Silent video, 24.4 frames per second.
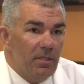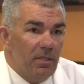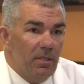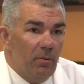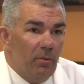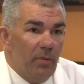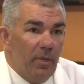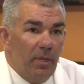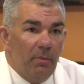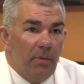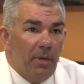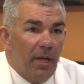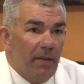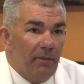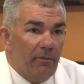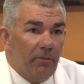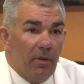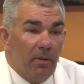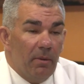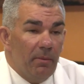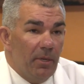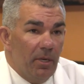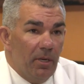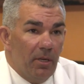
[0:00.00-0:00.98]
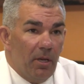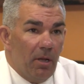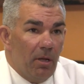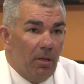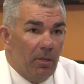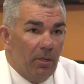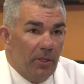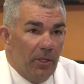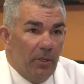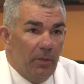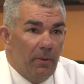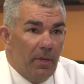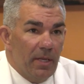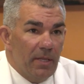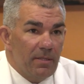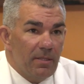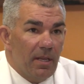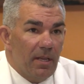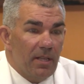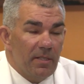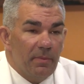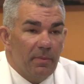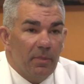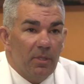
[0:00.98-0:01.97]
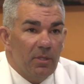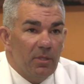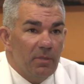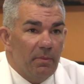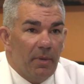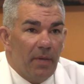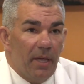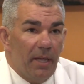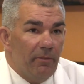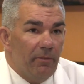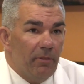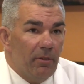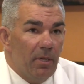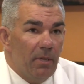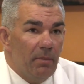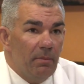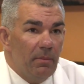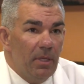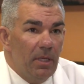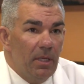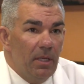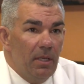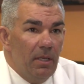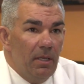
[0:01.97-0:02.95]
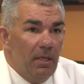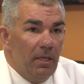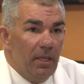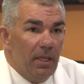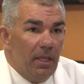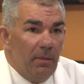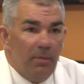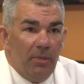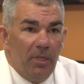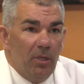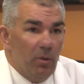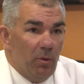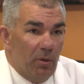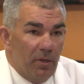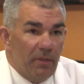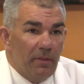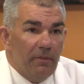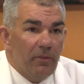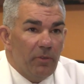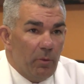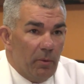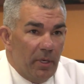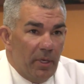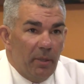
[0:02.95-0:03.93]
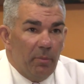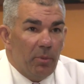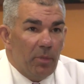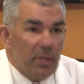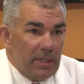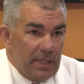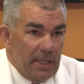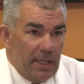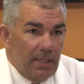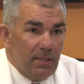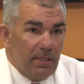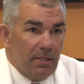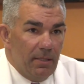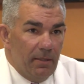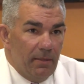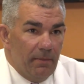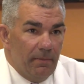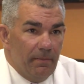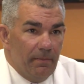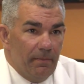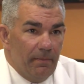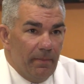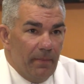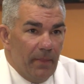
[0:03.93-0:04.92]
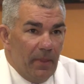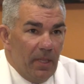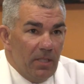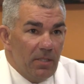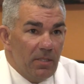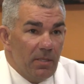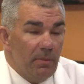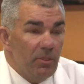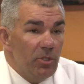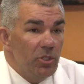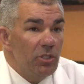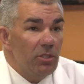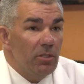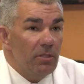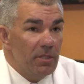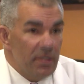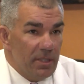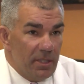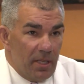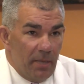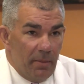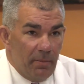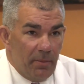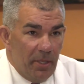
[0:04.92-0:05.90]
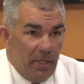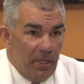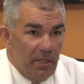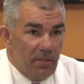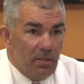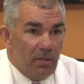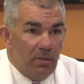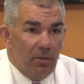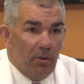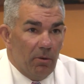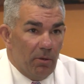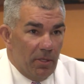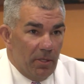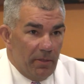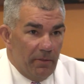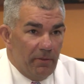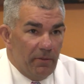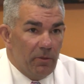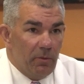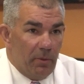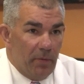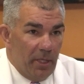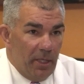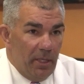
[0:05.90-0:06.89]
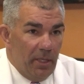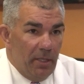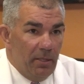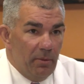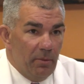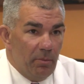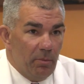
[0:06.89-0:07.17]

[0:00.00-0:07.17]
that we buy from and all U.S. hospitals buy from can be north of 20%. Some insurance companies are north of 20%.